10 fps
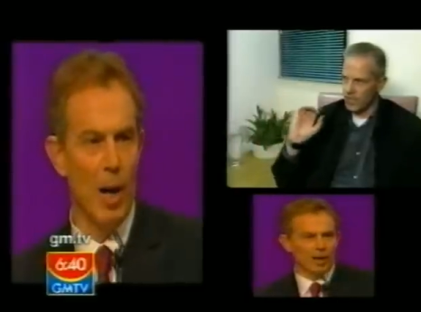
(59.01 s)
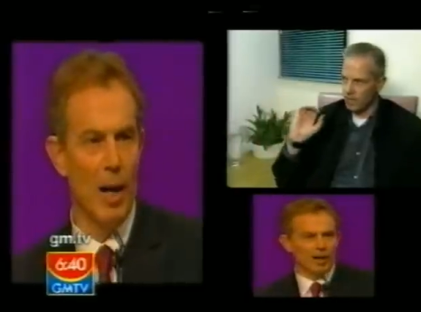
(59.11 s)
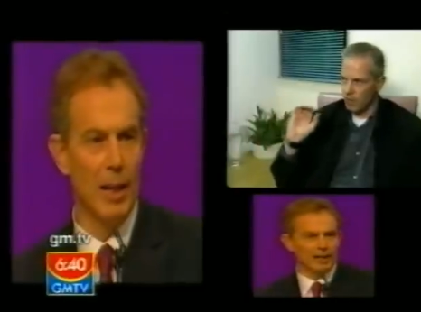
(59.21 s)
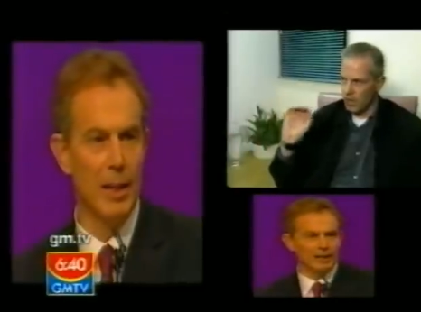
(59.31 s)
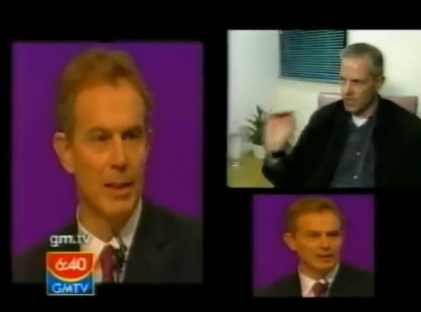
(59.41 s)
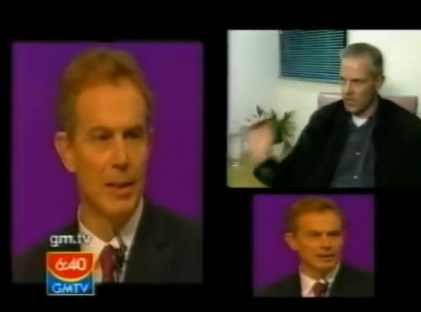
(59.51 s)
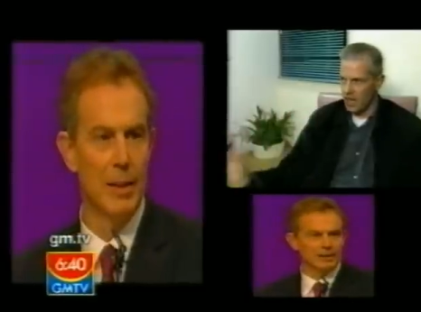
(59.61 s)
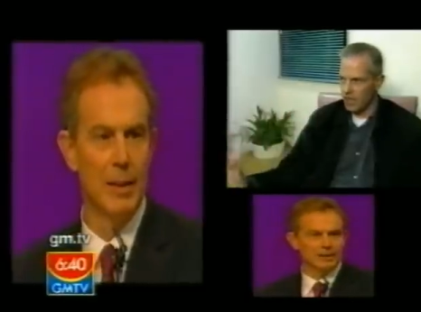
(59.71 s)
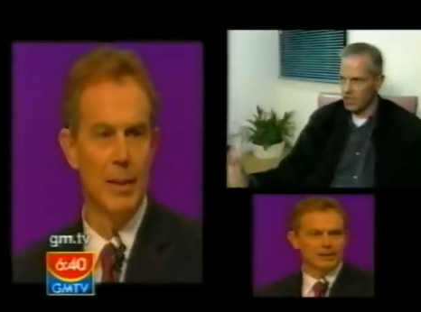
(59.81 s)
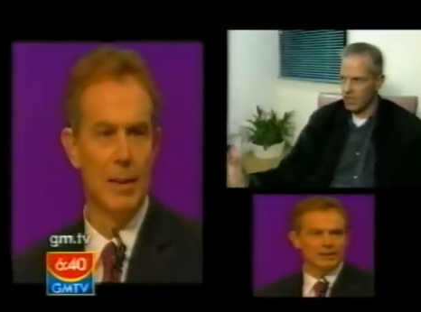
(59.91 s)
Speaker 1: He
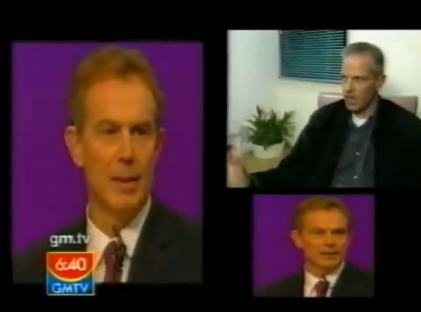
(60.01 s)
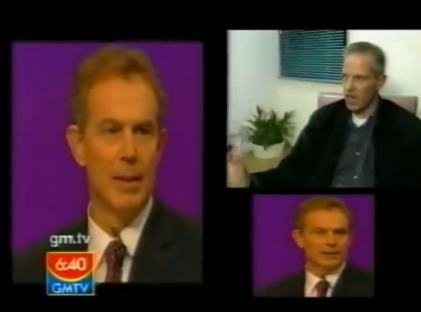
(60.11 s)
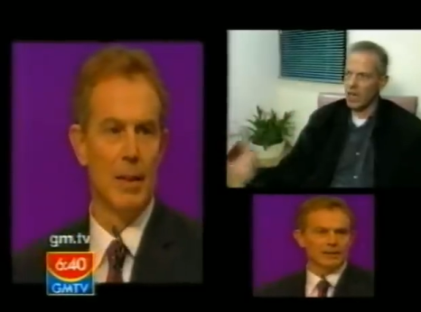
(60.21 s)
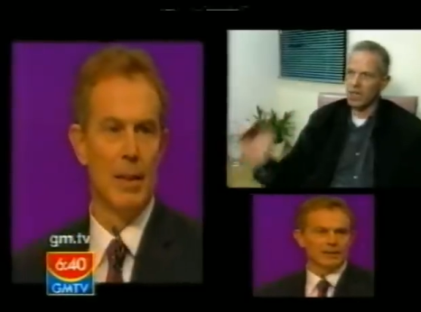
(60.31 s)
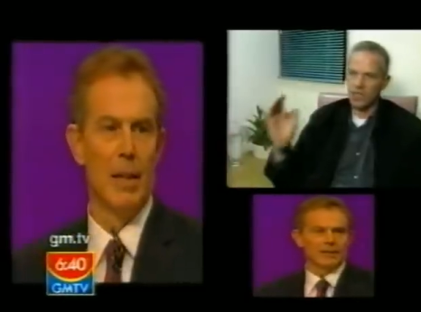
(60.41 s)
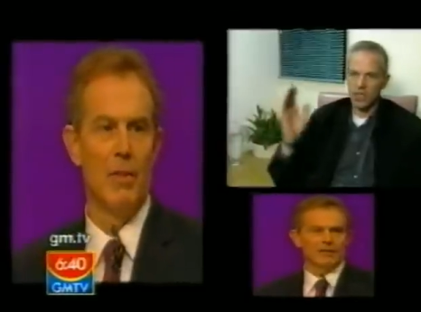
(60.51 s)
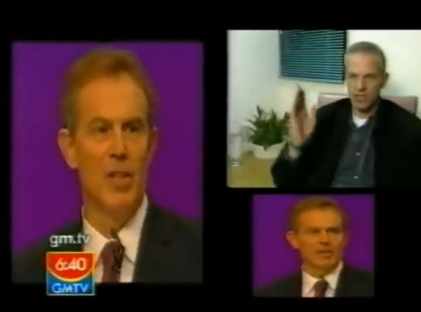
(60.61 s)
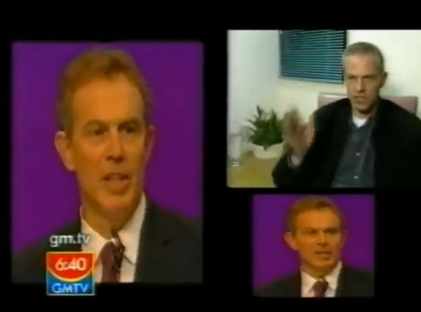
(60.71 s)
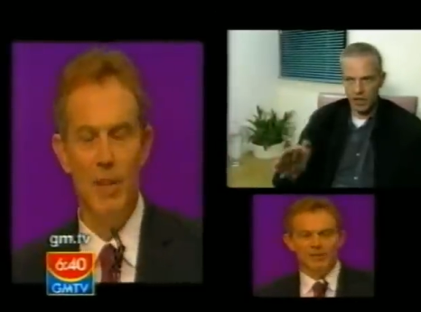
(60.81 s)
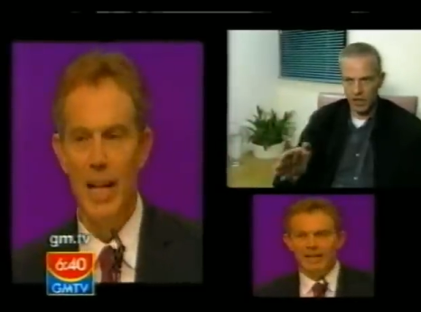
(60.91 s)
maintains the gaze
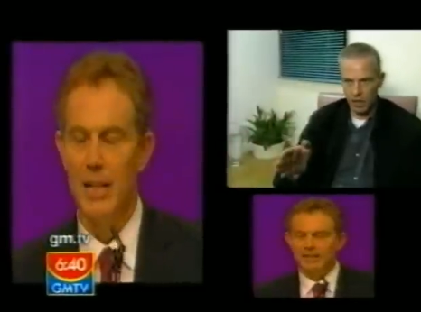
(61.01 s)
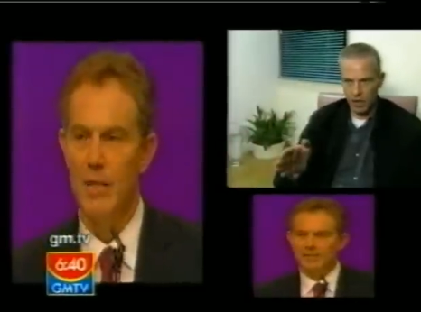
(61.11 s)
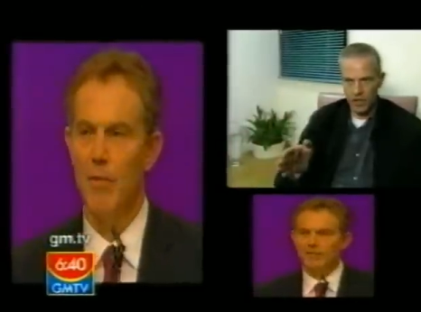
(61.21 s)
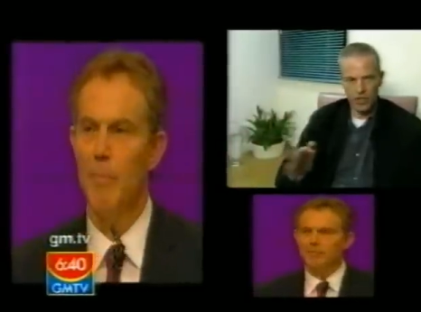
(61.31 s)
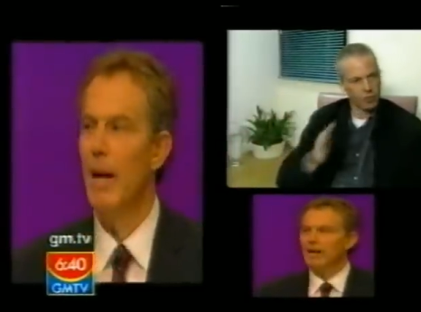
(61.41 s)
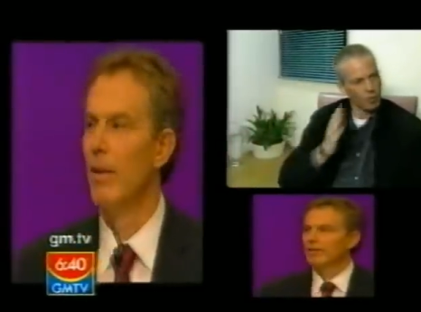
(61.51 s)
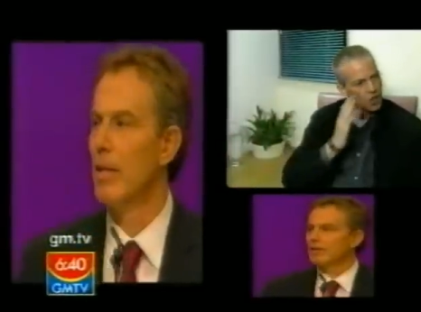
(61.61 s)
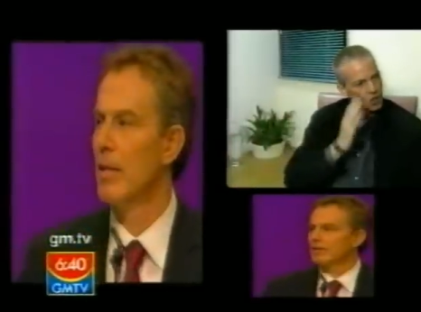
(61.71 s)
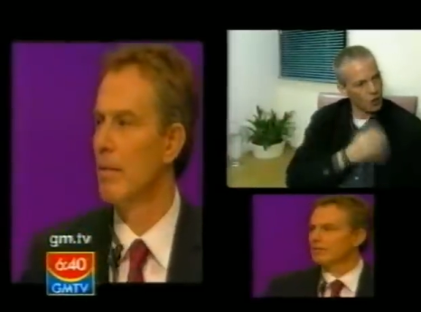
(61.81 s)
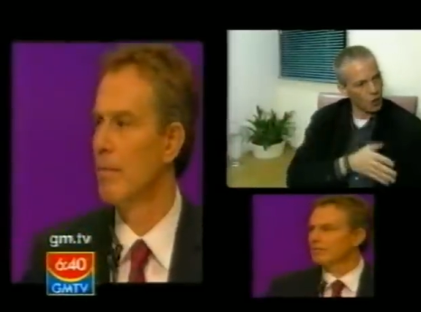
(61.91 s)
in certain directions much